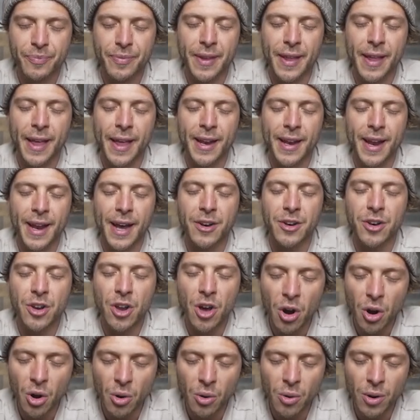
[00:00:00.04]
And I
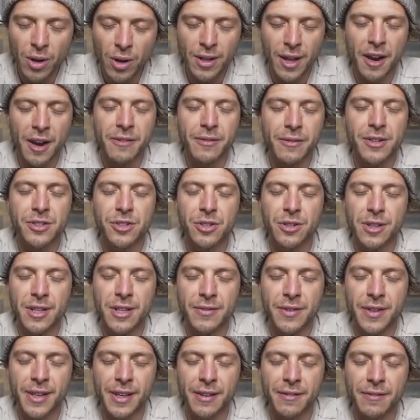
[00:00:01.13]
know a lot of us are
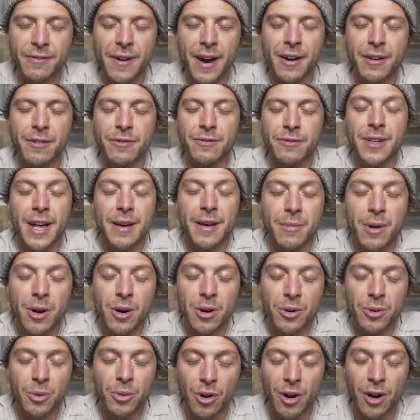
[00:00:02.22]
living in fight or flight
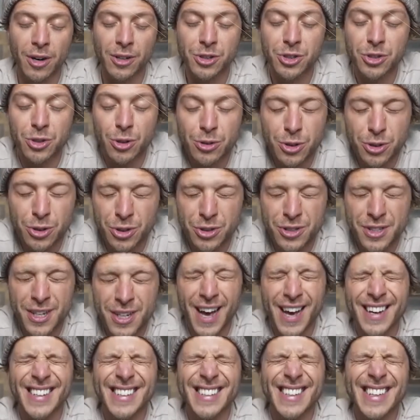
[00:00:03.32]
mode where our shoulders are
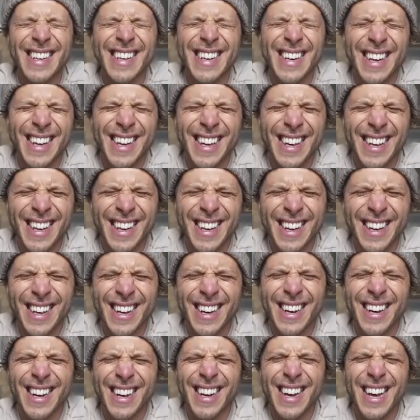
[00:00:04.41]
tight
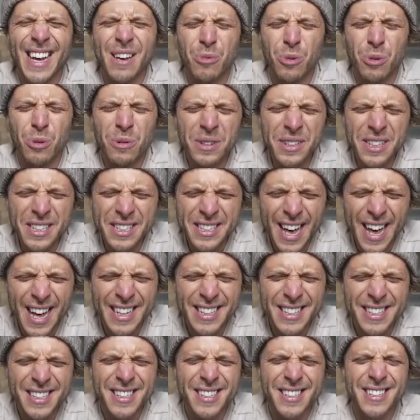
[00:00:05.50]
and we're really
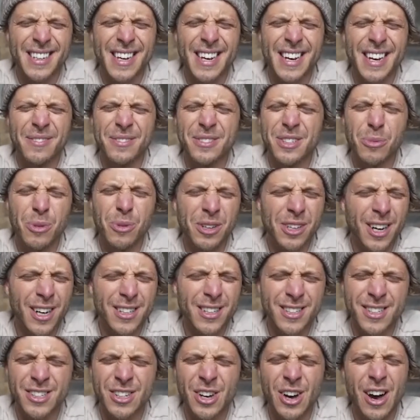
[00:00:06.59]
tense. And if someone
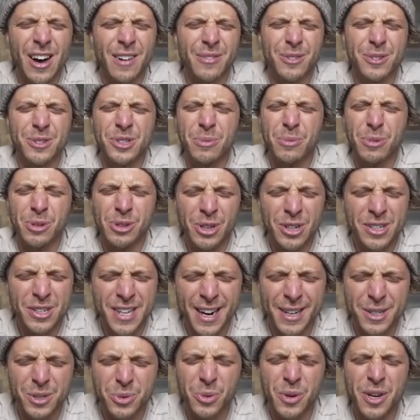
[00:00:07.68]
cuts us off or someone looks
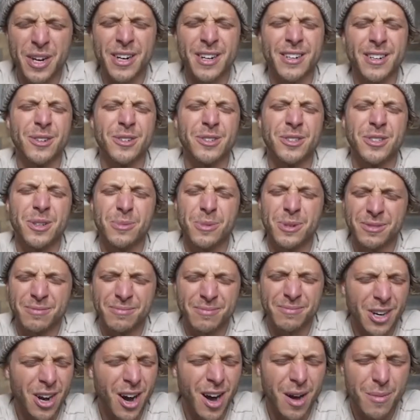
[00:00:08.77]
at us weird or someone
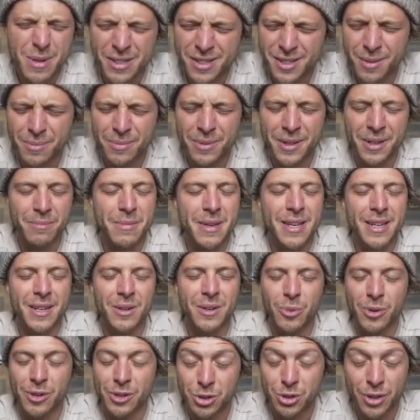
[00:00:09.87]
comments something
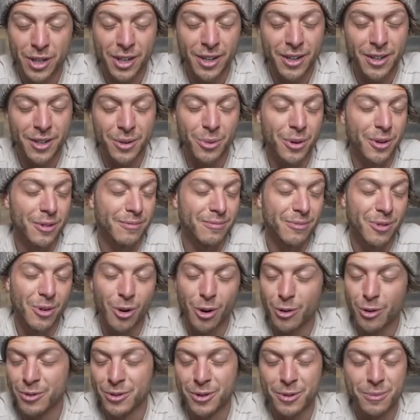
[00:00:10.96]
mean, we're triggered, we're,
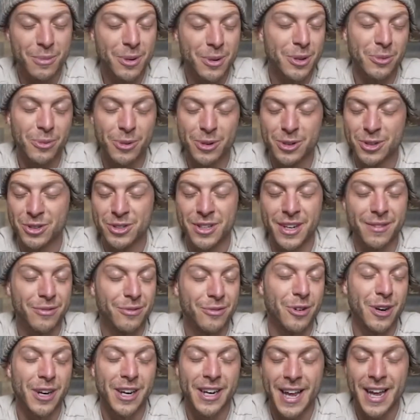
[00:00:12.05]
we're over the moon, we're just like
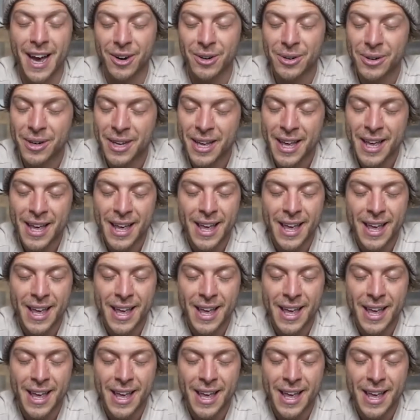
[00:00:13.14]
freaking out.